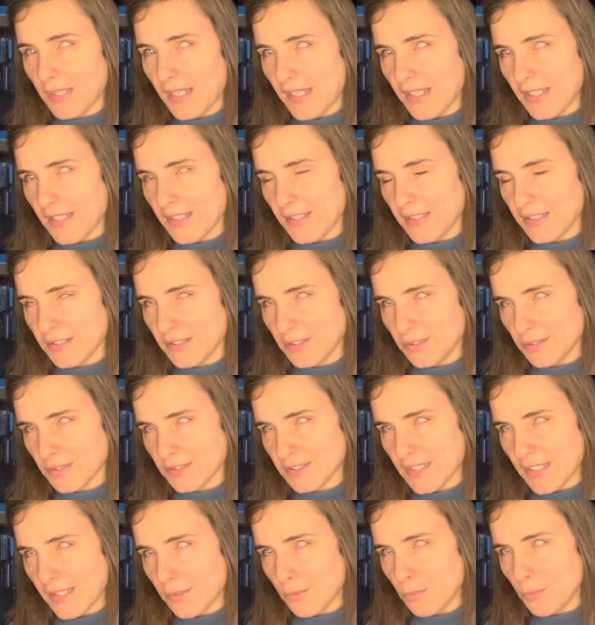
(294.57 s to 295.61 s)
it looked
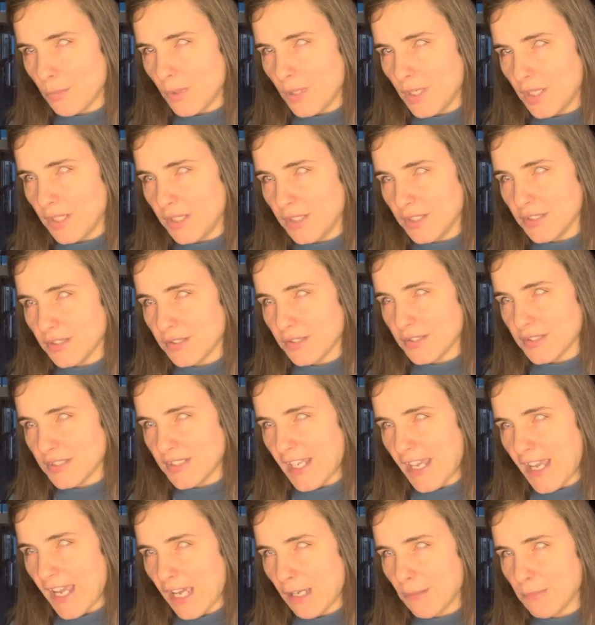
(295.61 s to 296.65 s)
like one
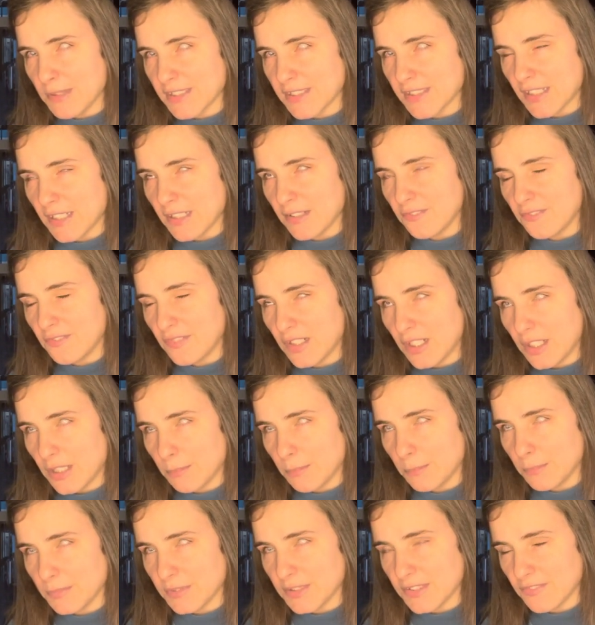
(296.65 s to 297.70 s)
tab instead of
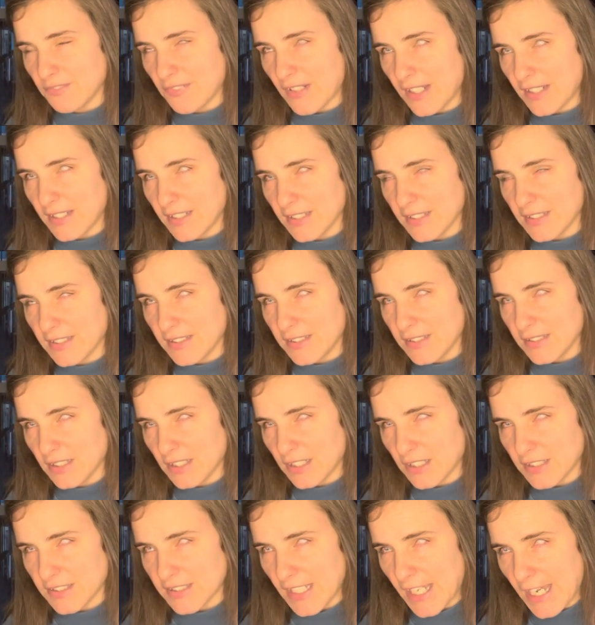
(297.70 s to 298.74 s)
divided
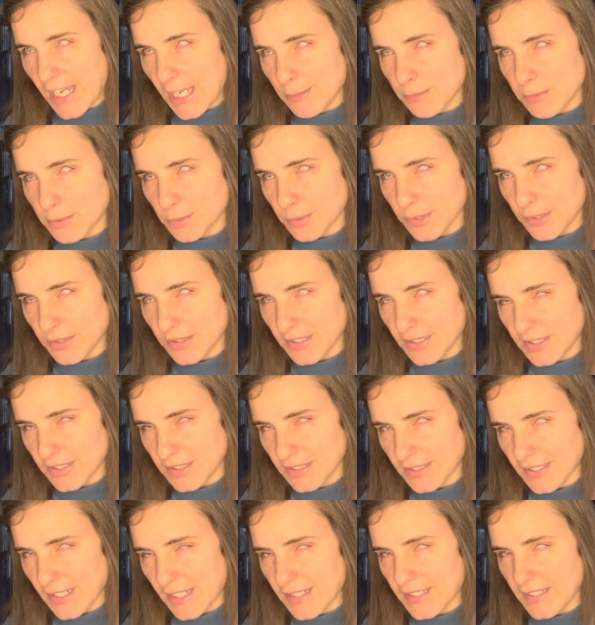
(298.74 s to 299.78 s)
tabs where you could
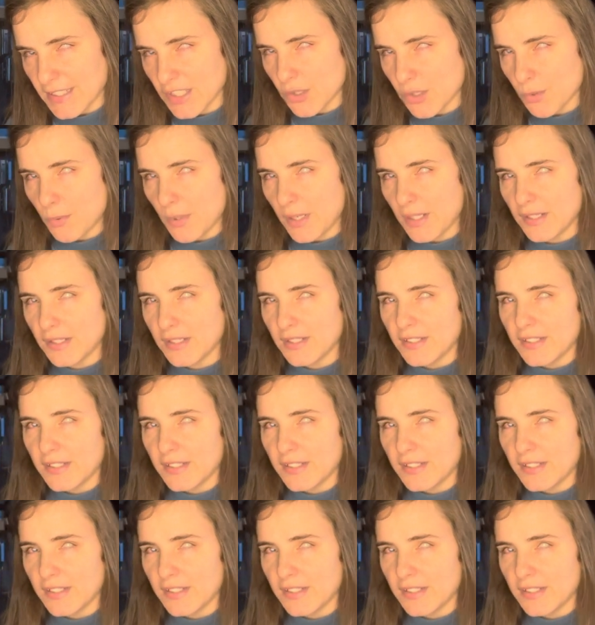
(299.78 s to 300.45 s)
click on each one.